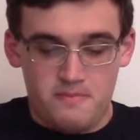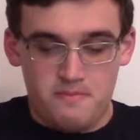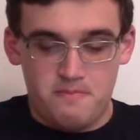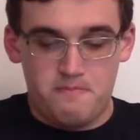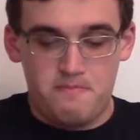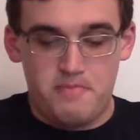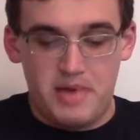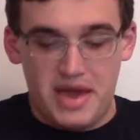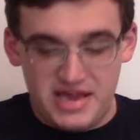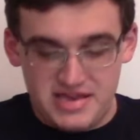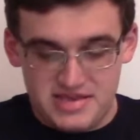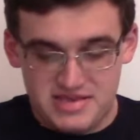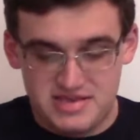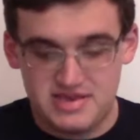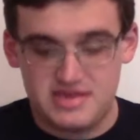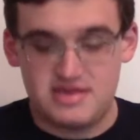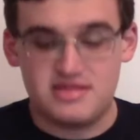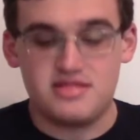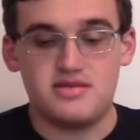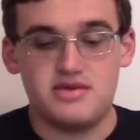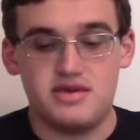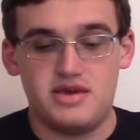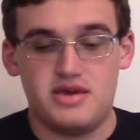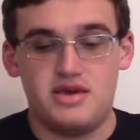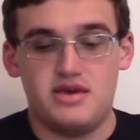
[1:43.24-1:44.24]

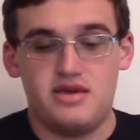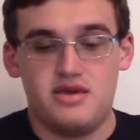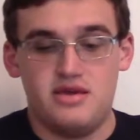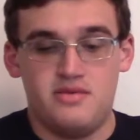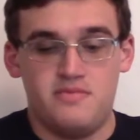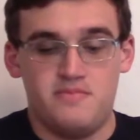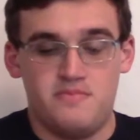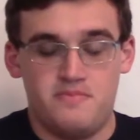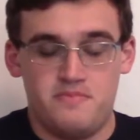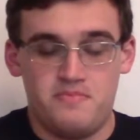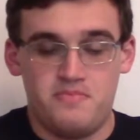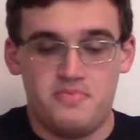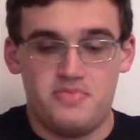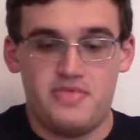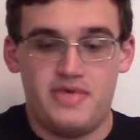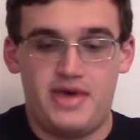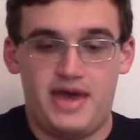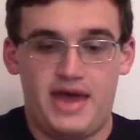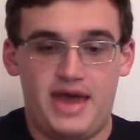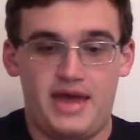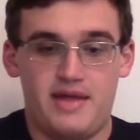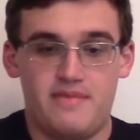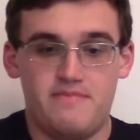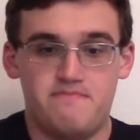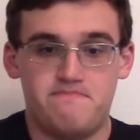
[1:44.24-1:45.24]
basically
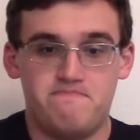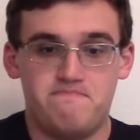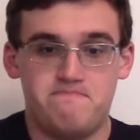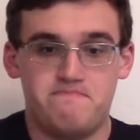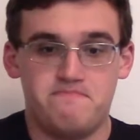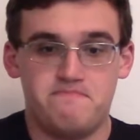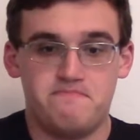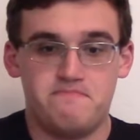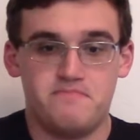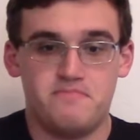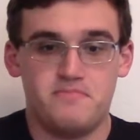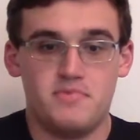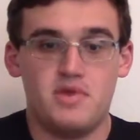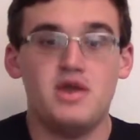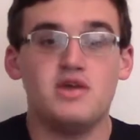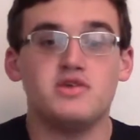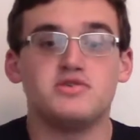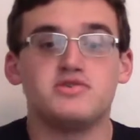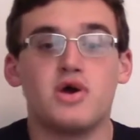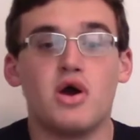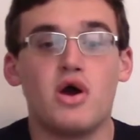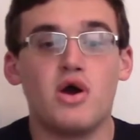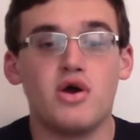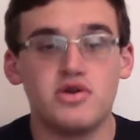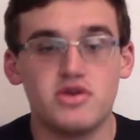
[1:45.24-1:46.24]
that his
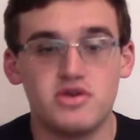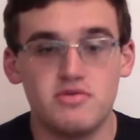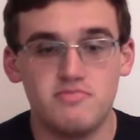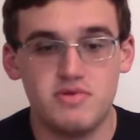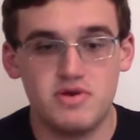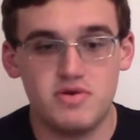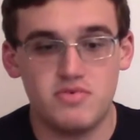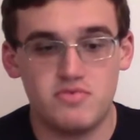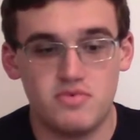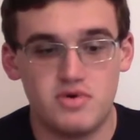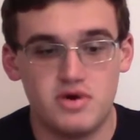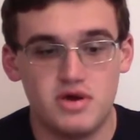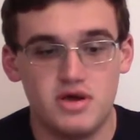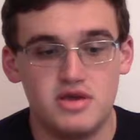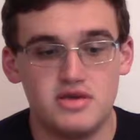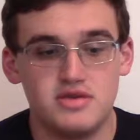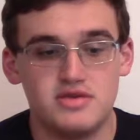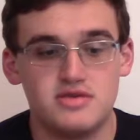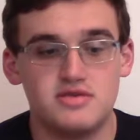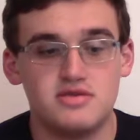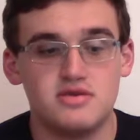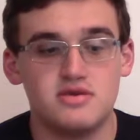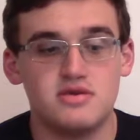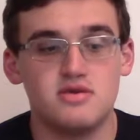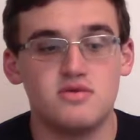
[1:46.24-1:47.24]
argument
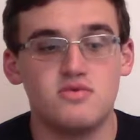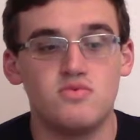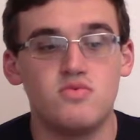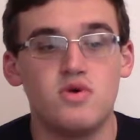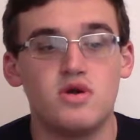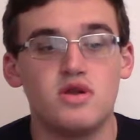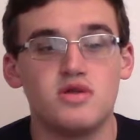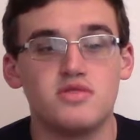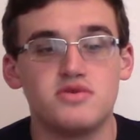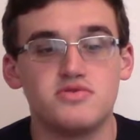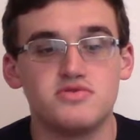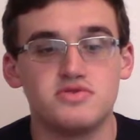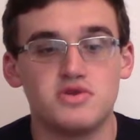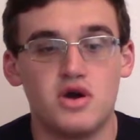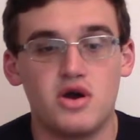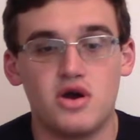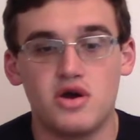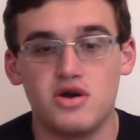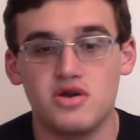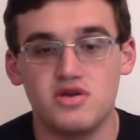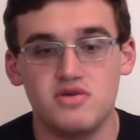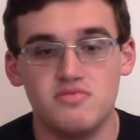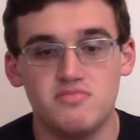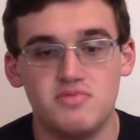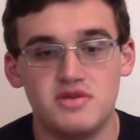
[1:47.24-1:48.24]
was one of those
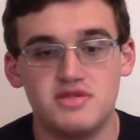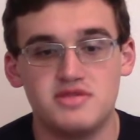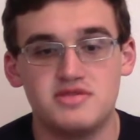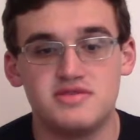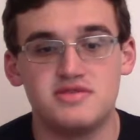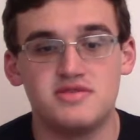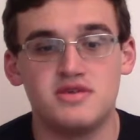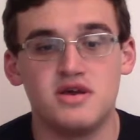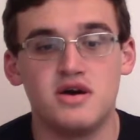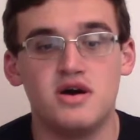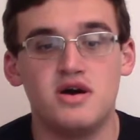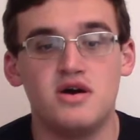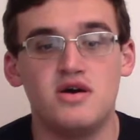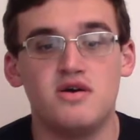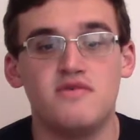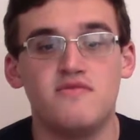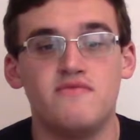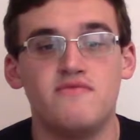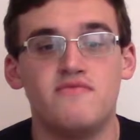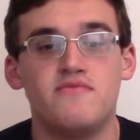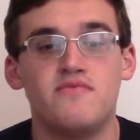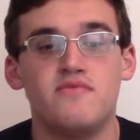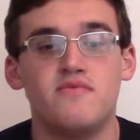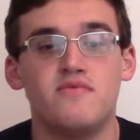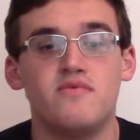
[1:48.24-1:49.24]
arguments
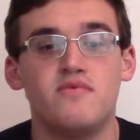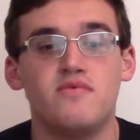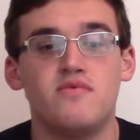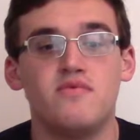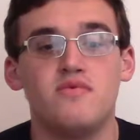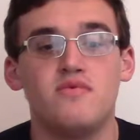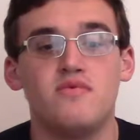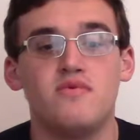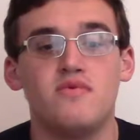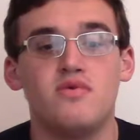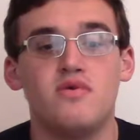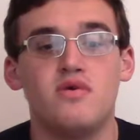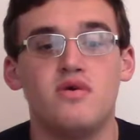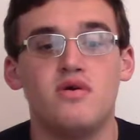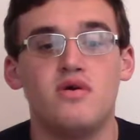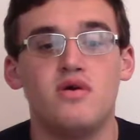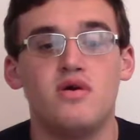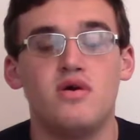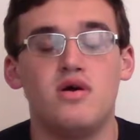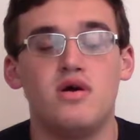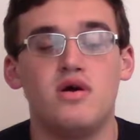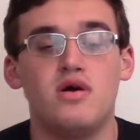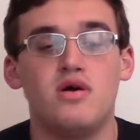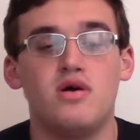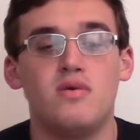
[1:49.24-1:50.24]
of
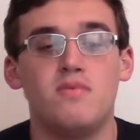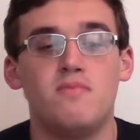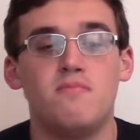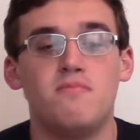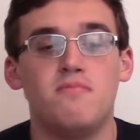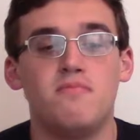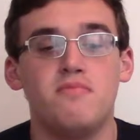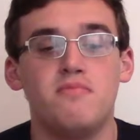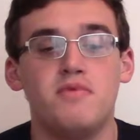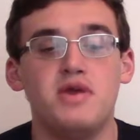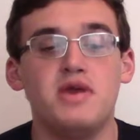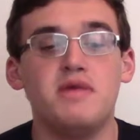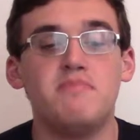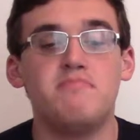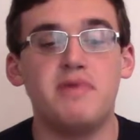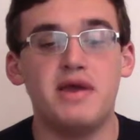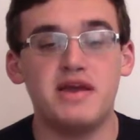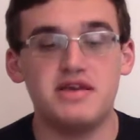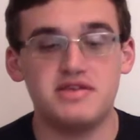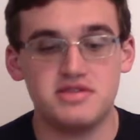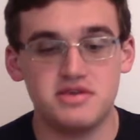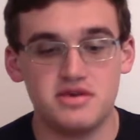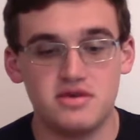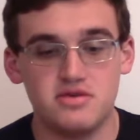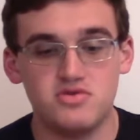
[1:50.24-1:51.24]

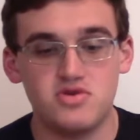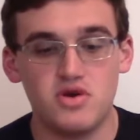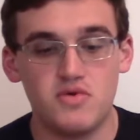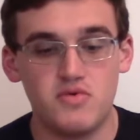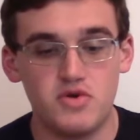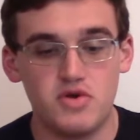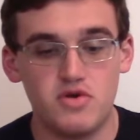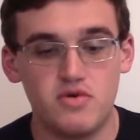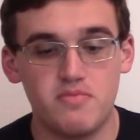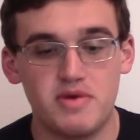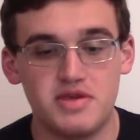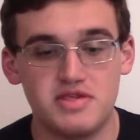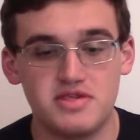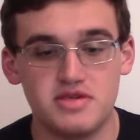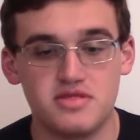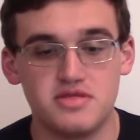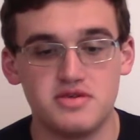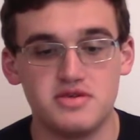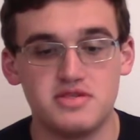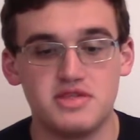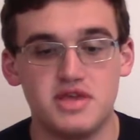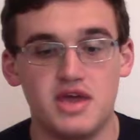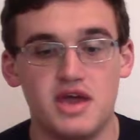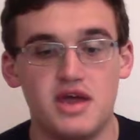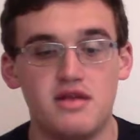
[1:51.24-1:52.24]
Trevor Noah basically
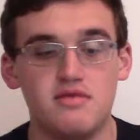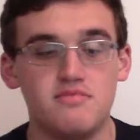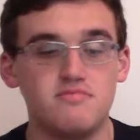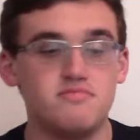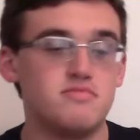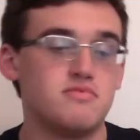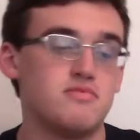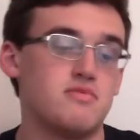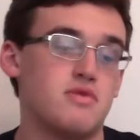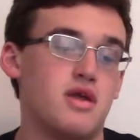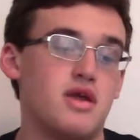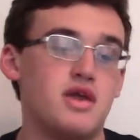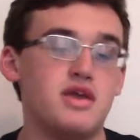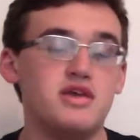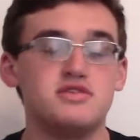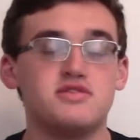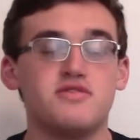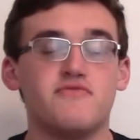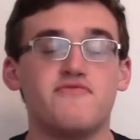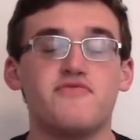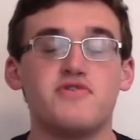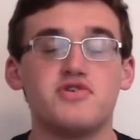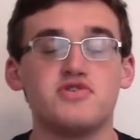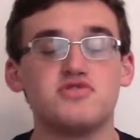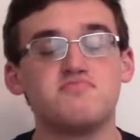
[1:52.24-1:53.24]
said he's the
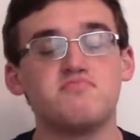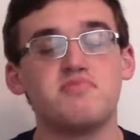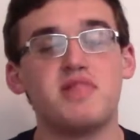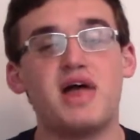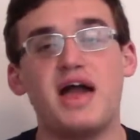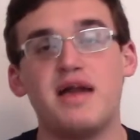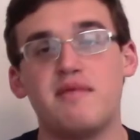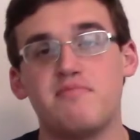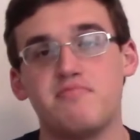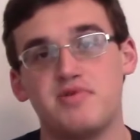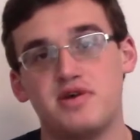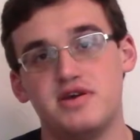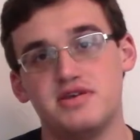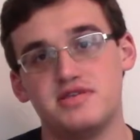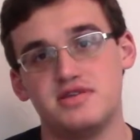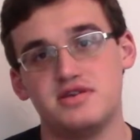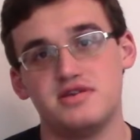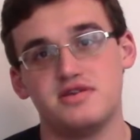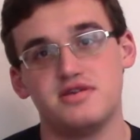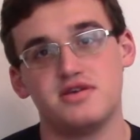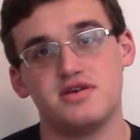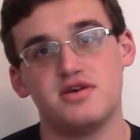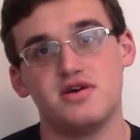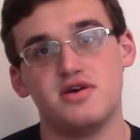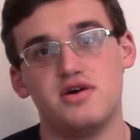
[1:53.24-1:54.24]
first black president
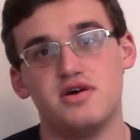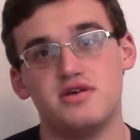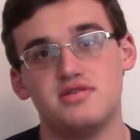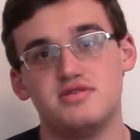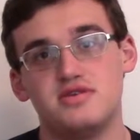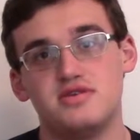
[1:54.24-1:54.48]
to go